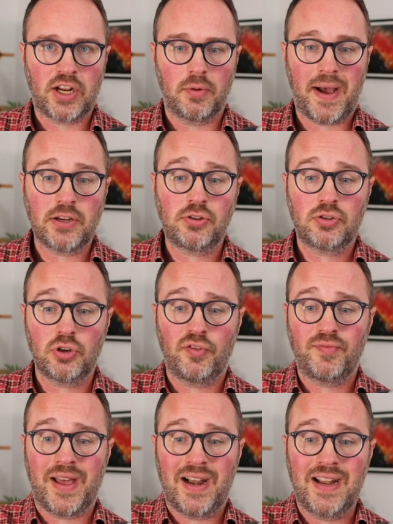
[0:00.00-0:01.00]
But as you saw from
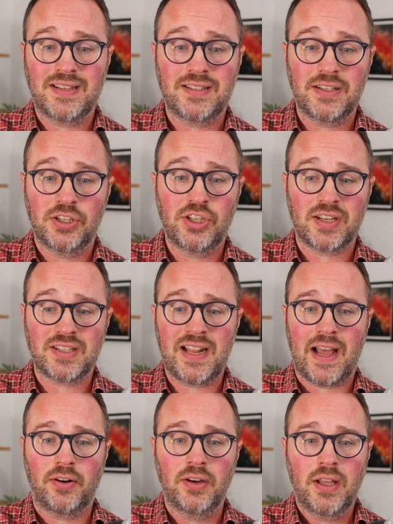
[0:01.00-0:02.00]
that list just
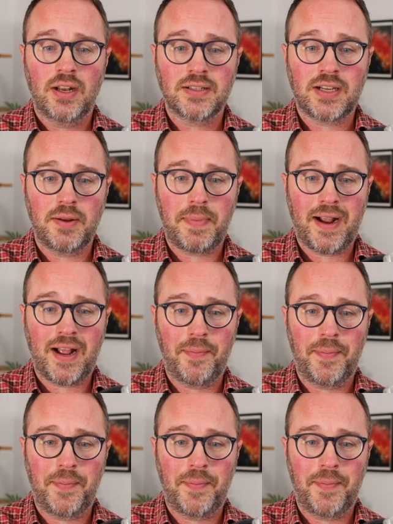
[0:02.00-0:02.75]
now, let's get it back up